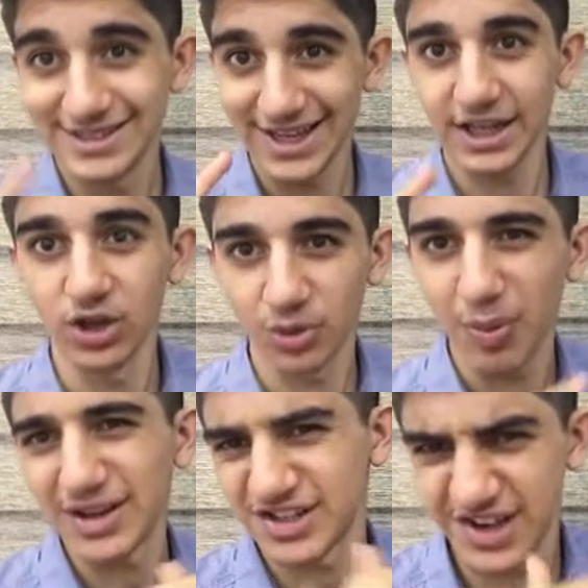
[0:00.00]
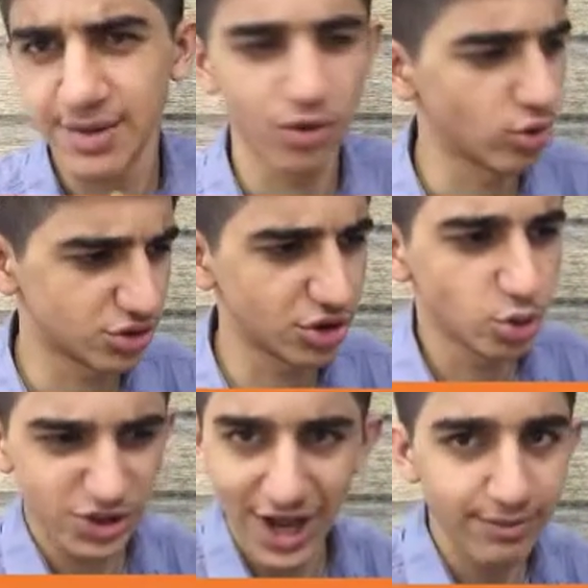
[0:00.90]
take a look, by the same road,
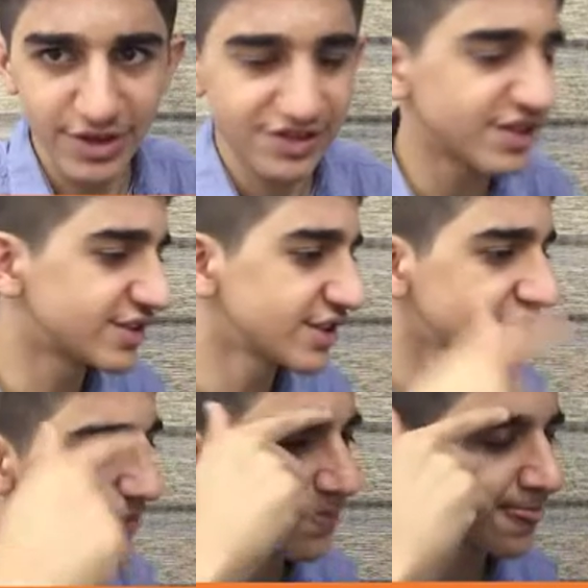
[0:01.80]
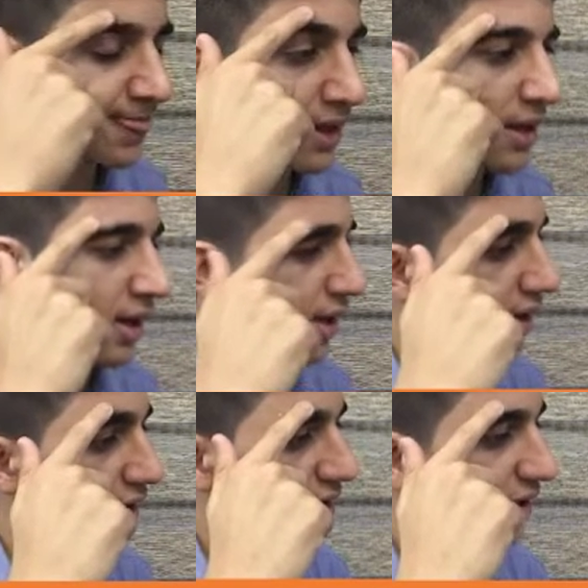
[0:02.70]
so same distances,
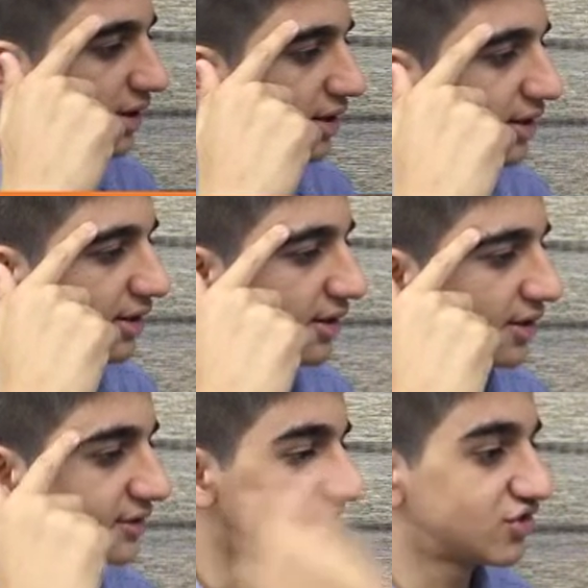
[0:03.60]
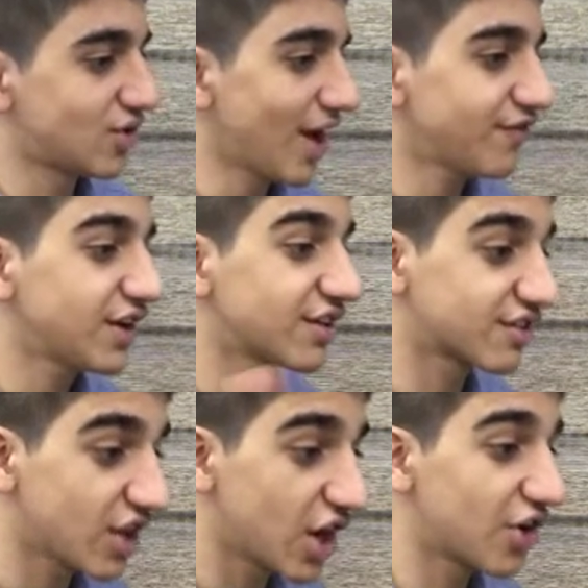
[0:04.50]
the traffic
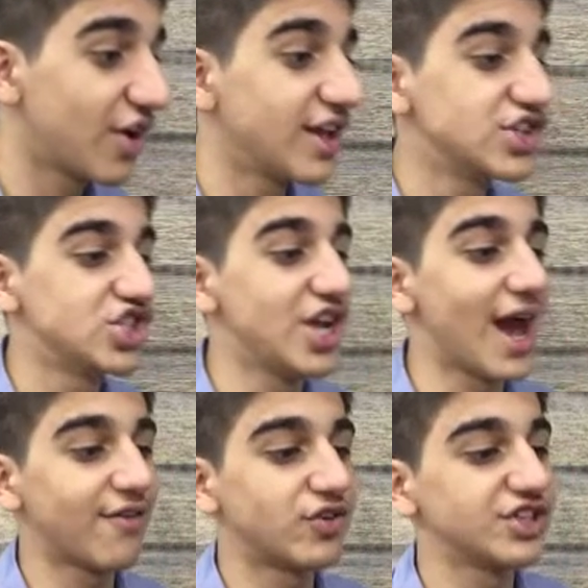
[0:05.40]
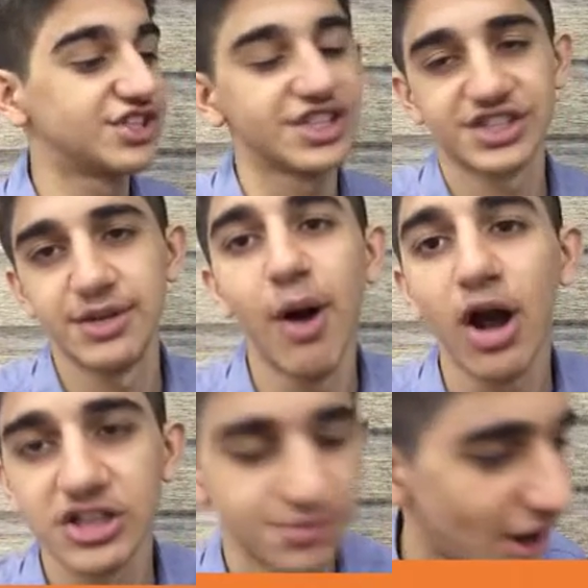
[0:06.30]
is louder and she averaged 60
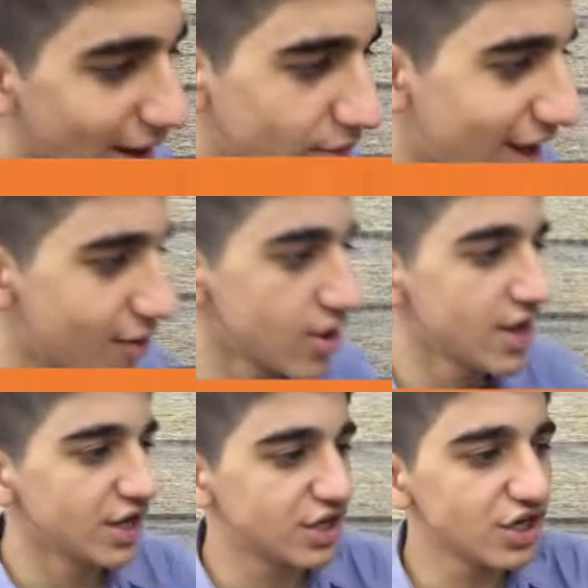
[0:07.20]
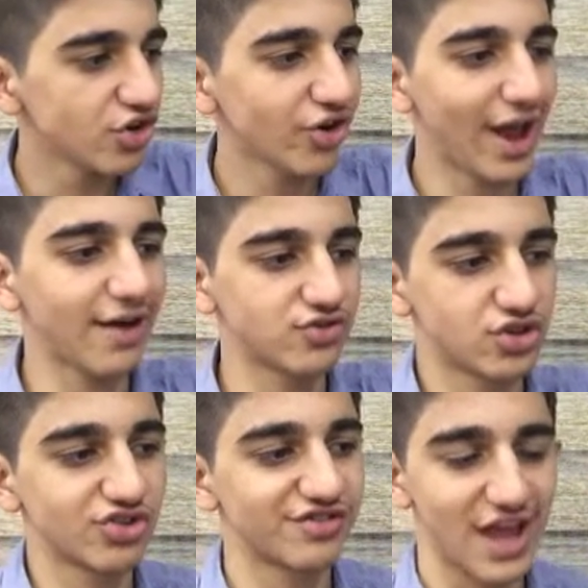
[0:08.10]
miles per hour. Now, here you have to
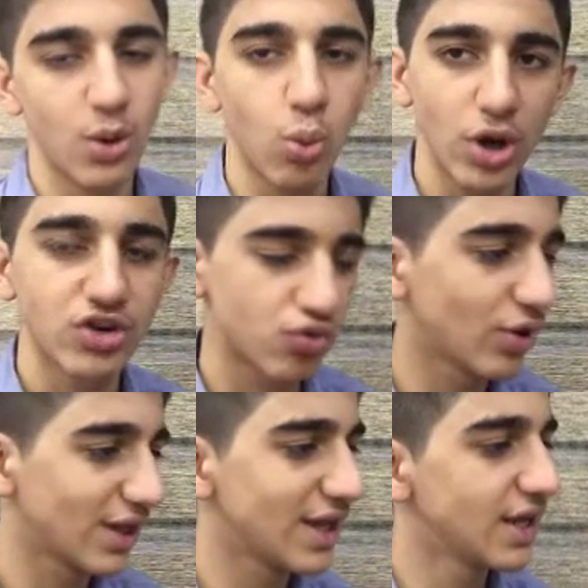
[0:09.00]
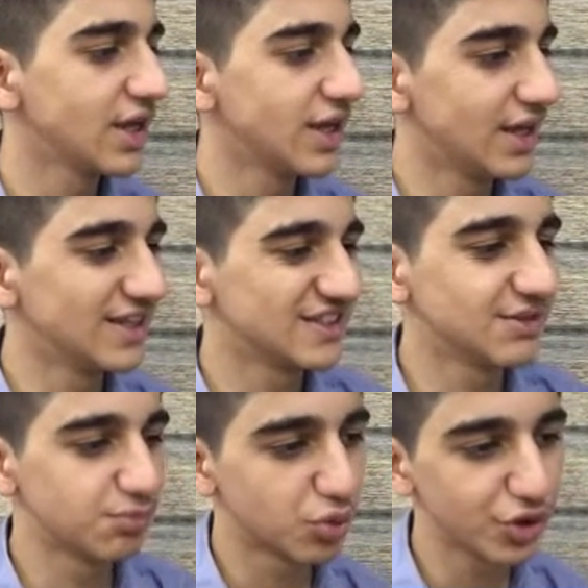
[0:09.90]
understand what really is
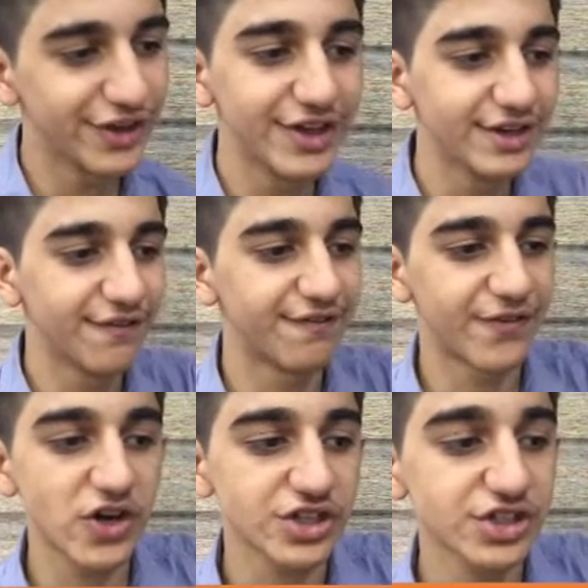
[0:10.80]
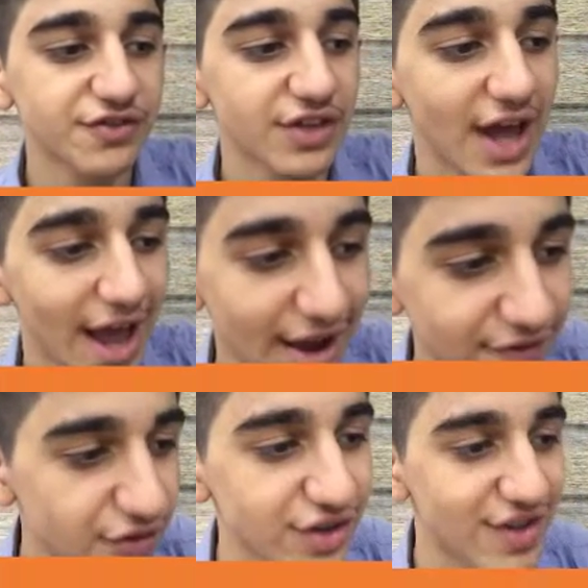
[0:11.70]
important. First of
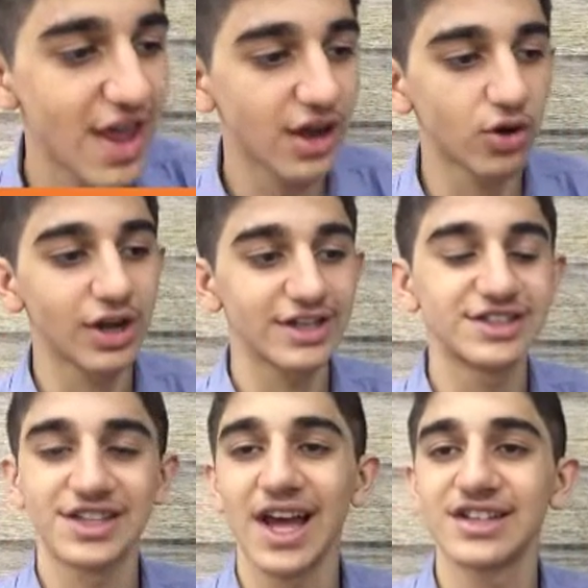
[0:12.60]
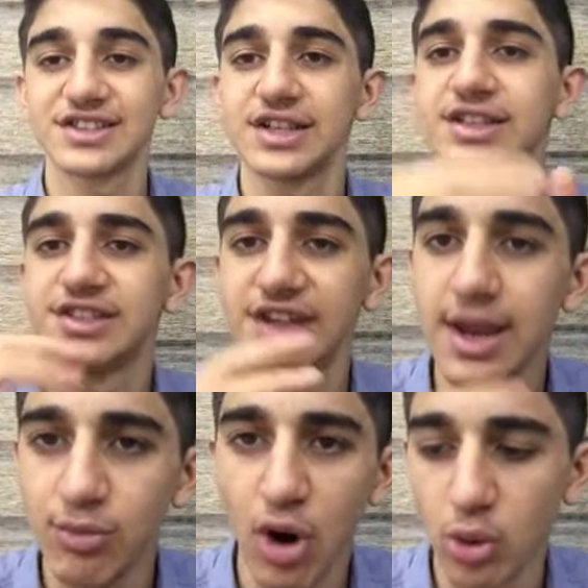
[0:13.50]
everything, it says
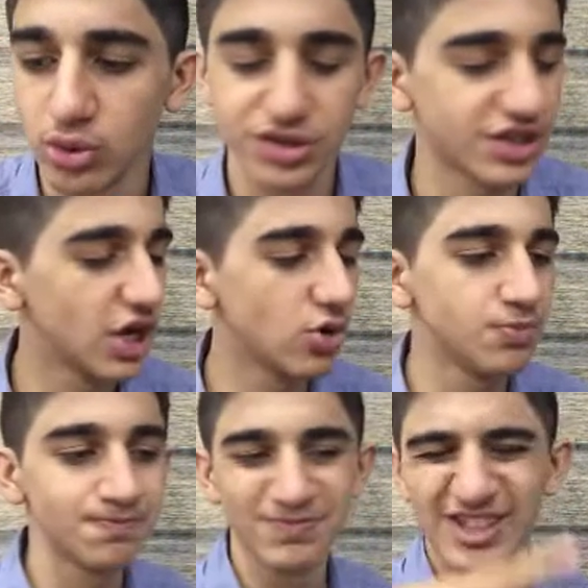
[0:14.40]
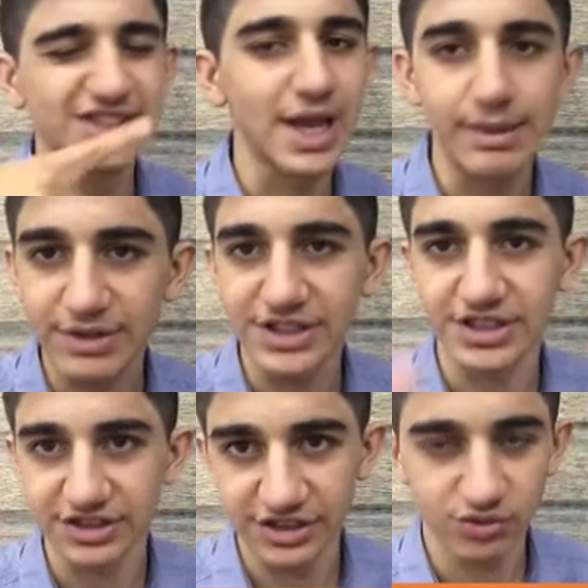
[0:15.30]
same road, so same
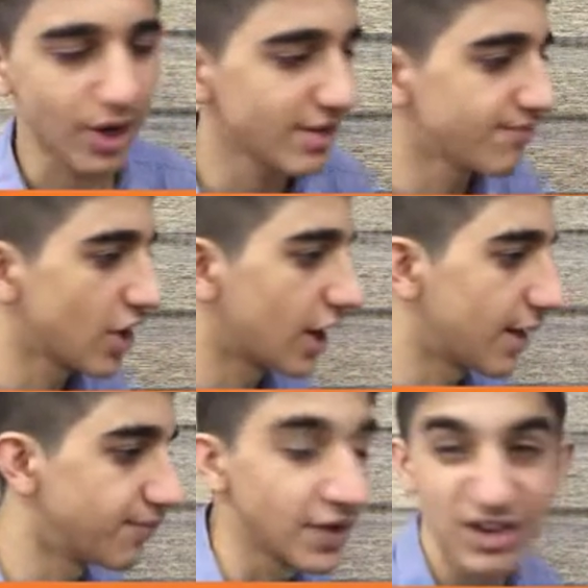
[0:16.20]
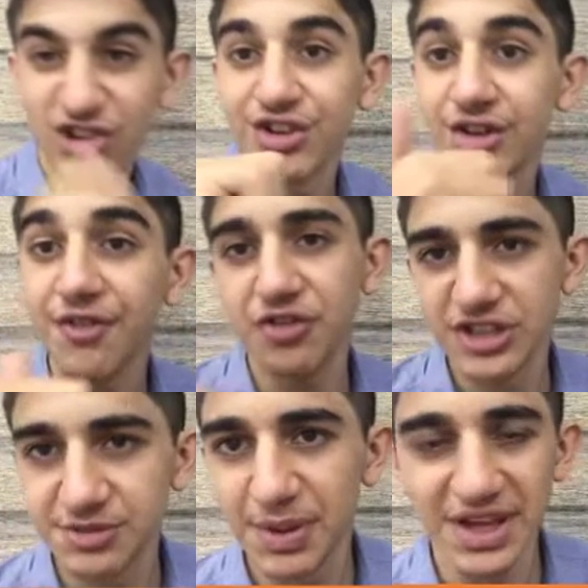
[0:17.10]
distances, right? Okay, just
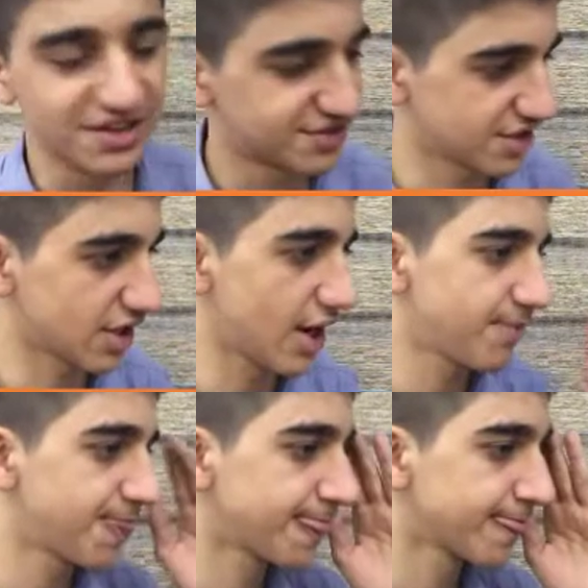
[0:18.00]
different speeds, okay?